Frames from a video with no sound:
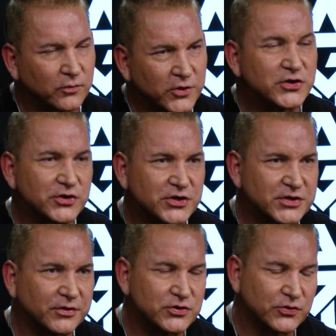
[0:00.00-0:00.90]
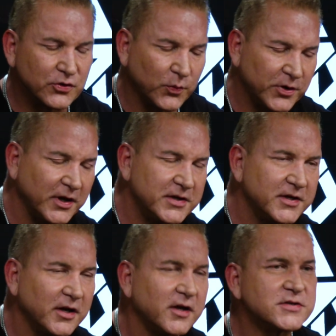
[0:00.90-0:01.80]
researchers in this group, what they
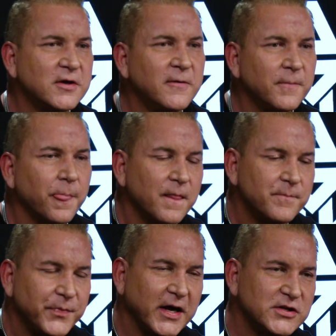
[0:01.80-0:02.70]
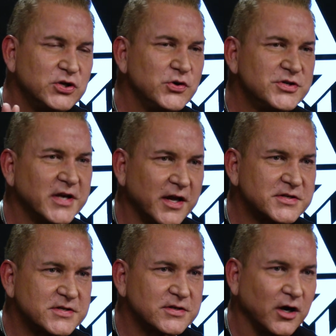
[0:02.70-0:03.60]
did is they had 2
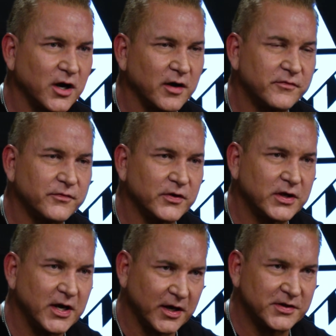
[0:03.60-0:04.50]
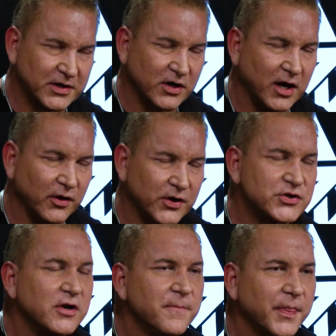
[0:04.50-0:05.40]
sets of kids in college
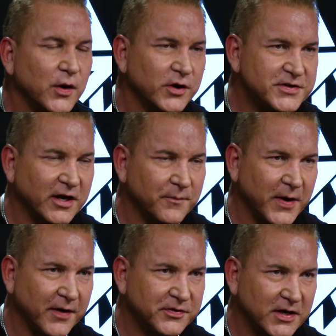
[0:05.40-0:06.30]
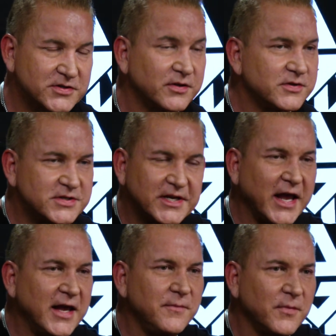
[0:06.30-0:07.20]
that were going to take a math test,
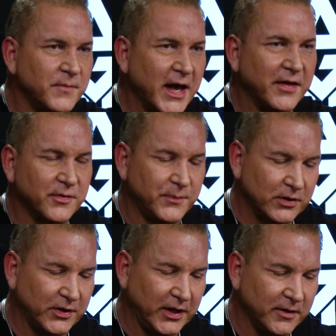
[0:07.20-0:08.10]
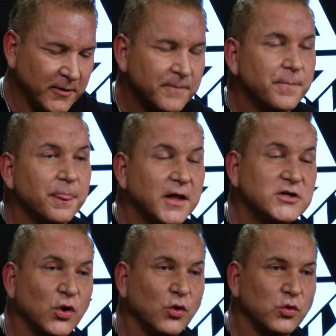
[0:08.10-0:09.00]
same math ability. They
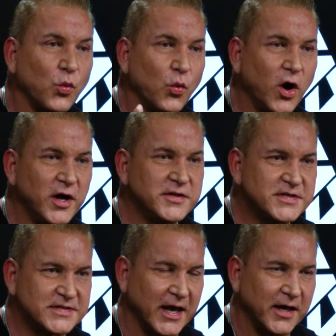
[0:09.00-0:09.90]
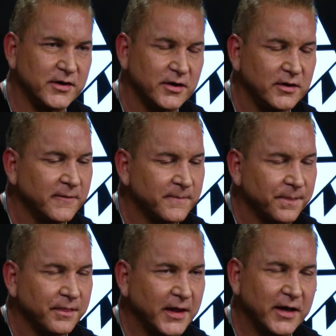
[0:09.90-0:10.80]
told one set
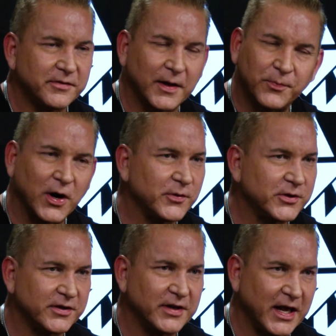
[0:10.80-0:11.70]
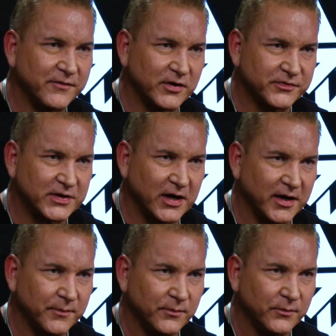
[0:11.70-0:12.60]
that they probably didn't have enough time.
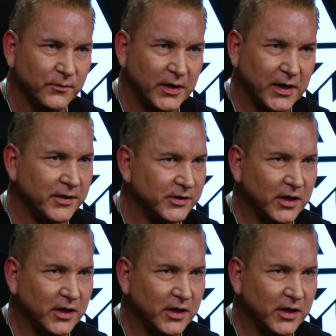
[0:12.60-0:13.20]
And the